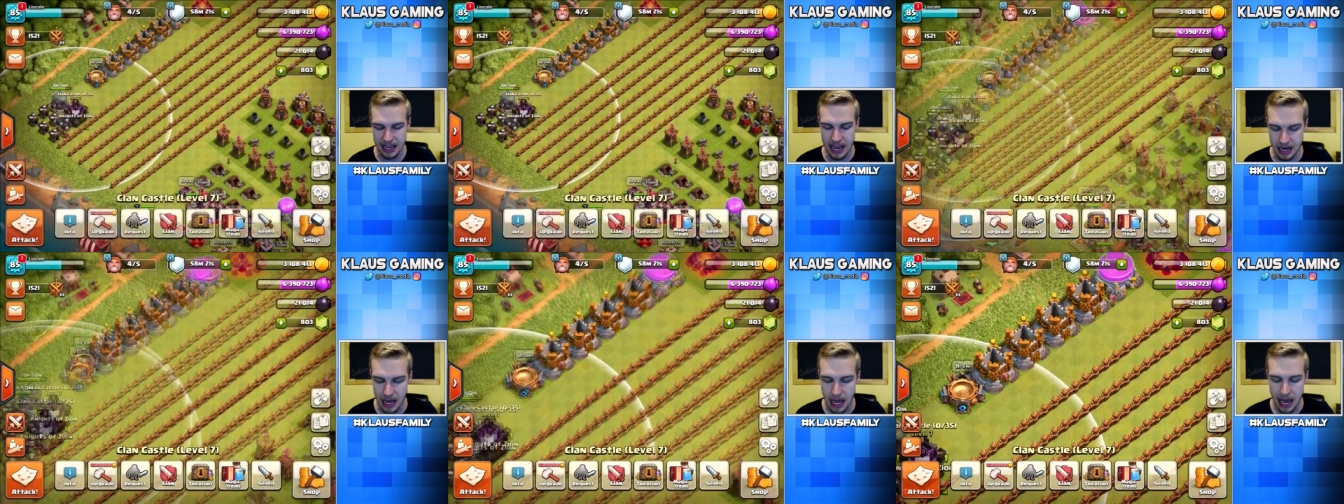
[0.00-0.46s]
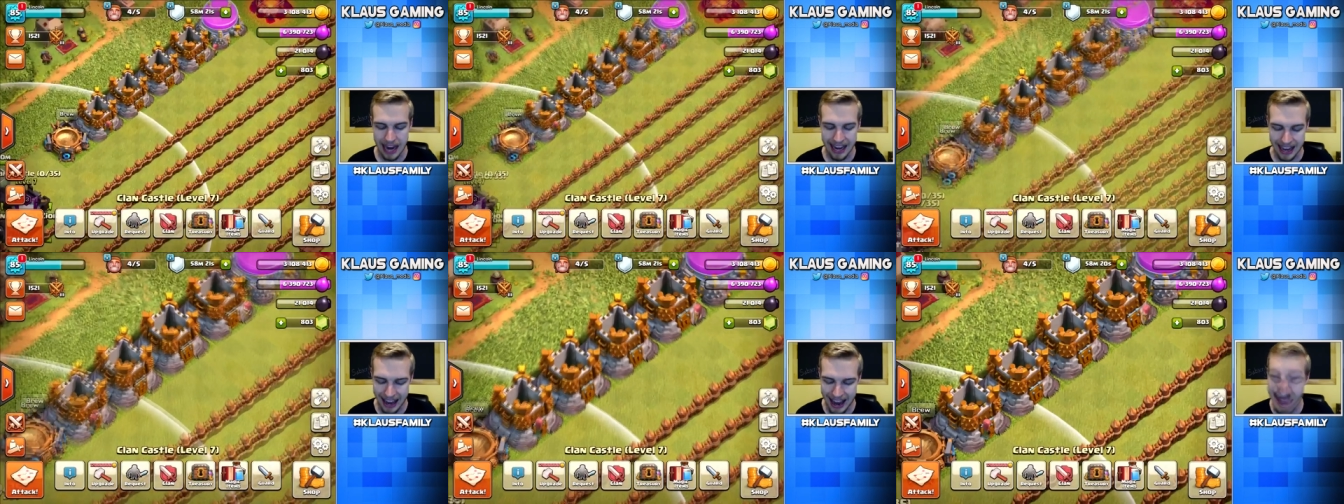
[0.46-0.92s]
can. I
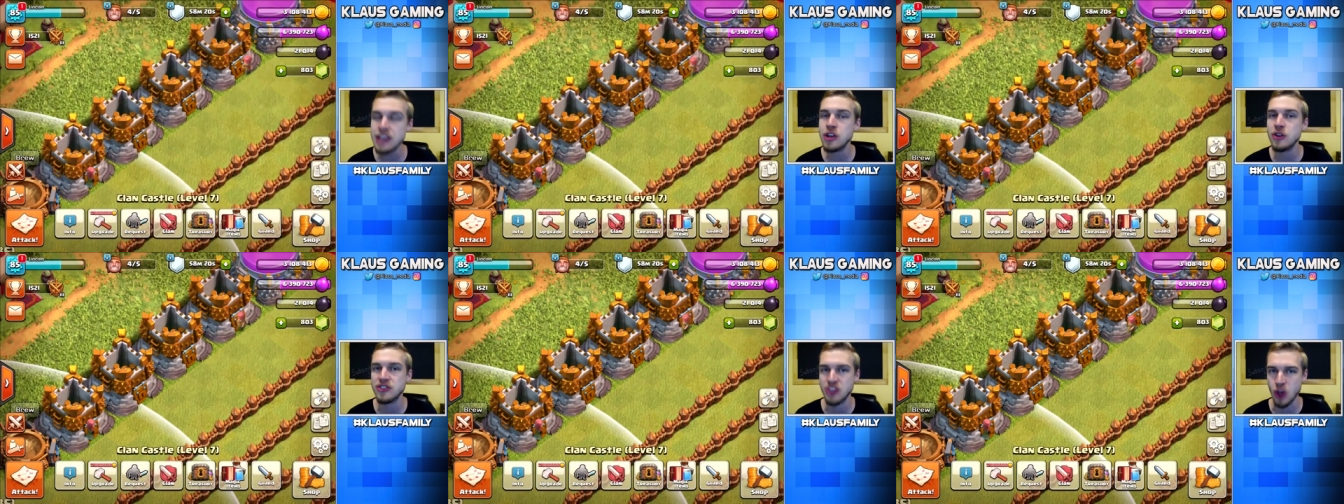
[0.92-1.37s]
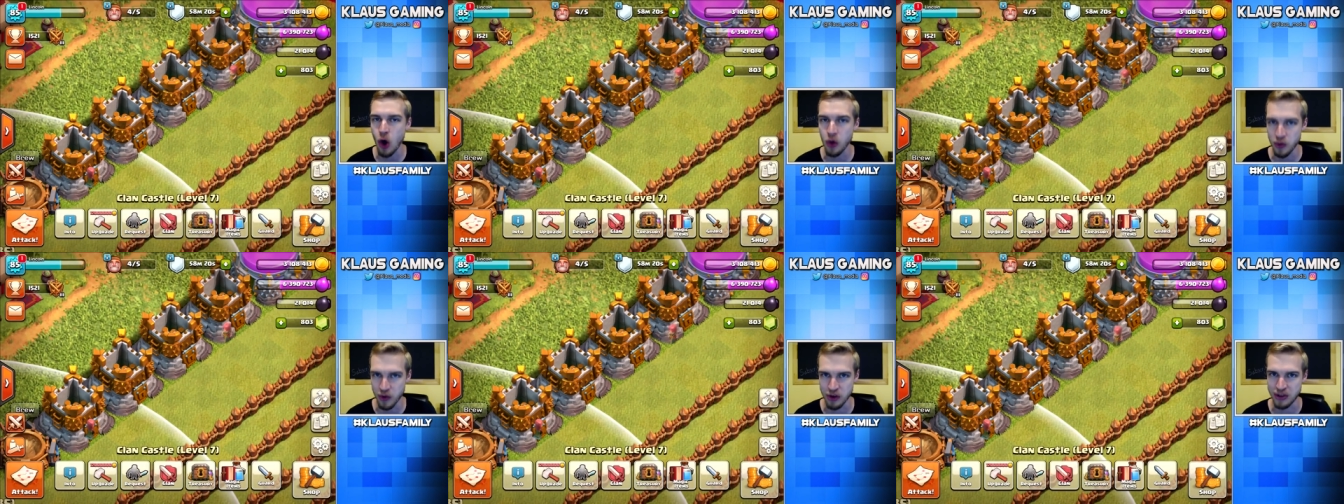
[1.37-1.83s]
can use the
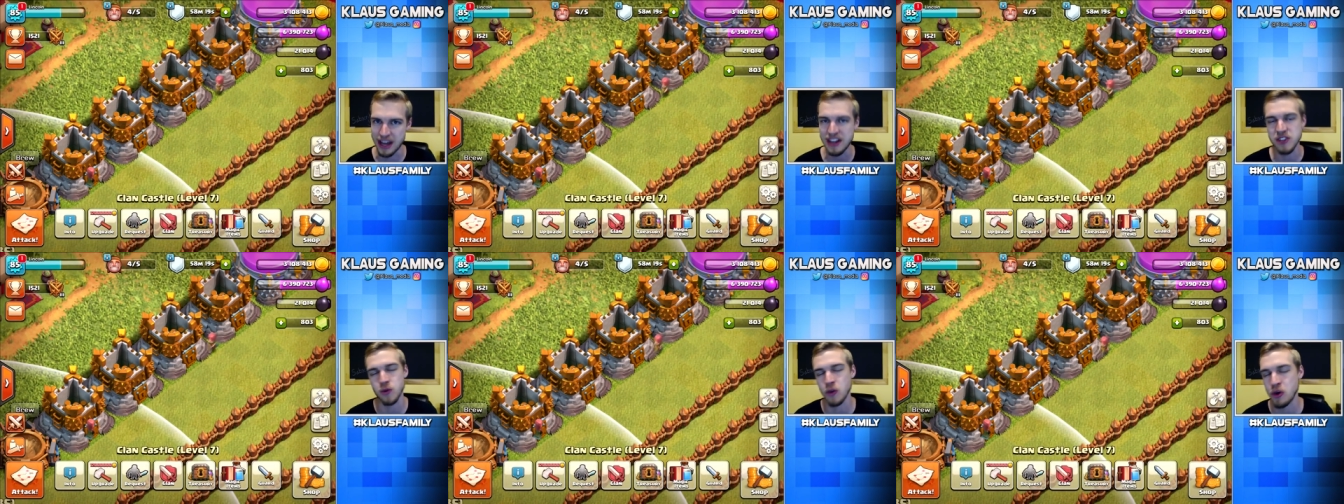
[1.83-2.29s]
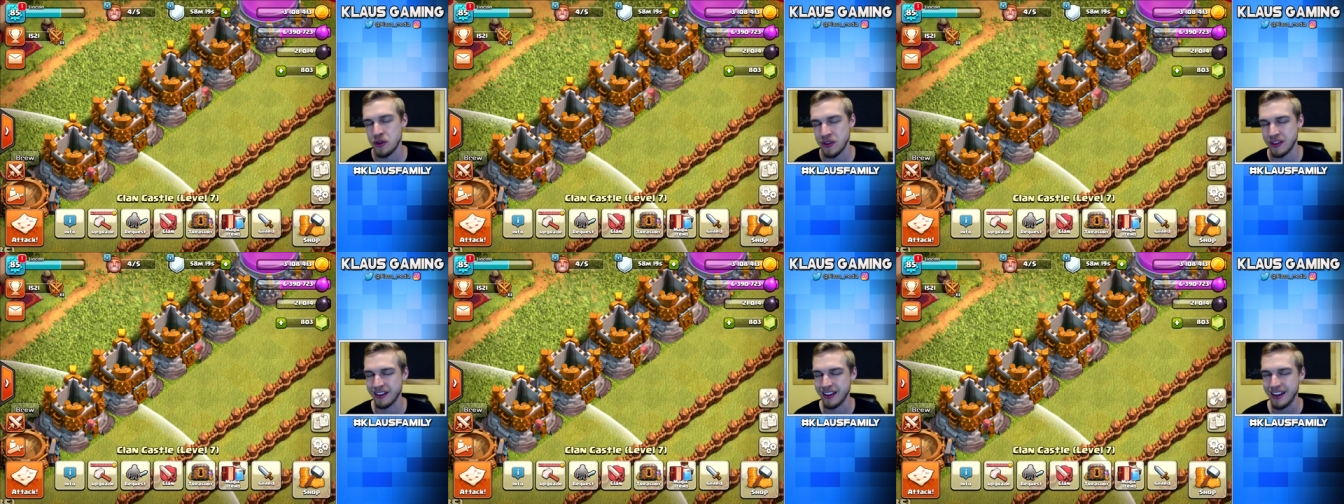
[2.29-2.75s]
gold rune. I just
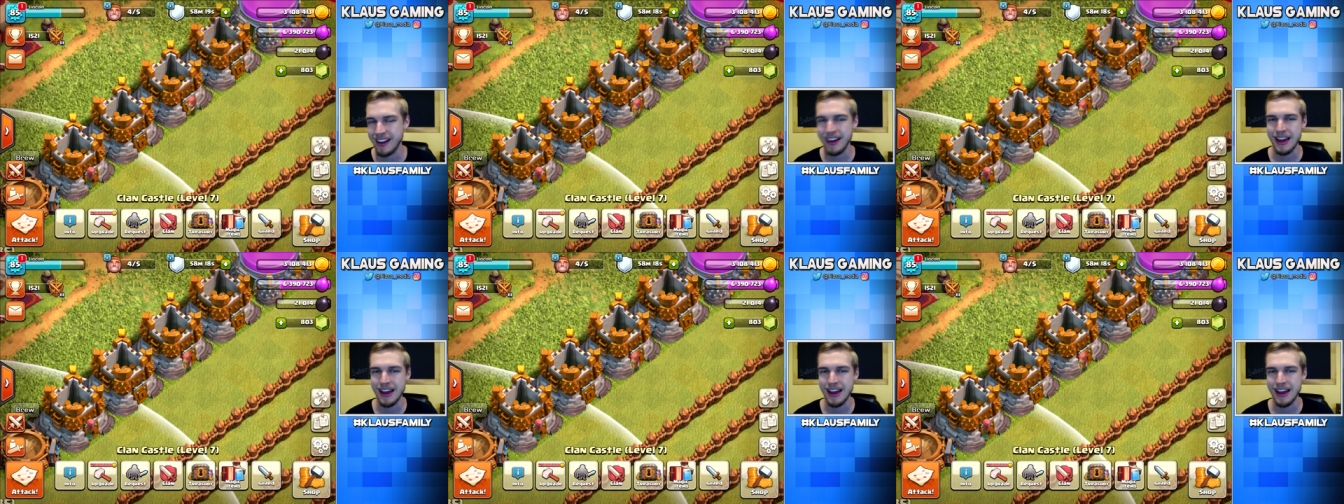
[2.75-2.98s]
ruined the...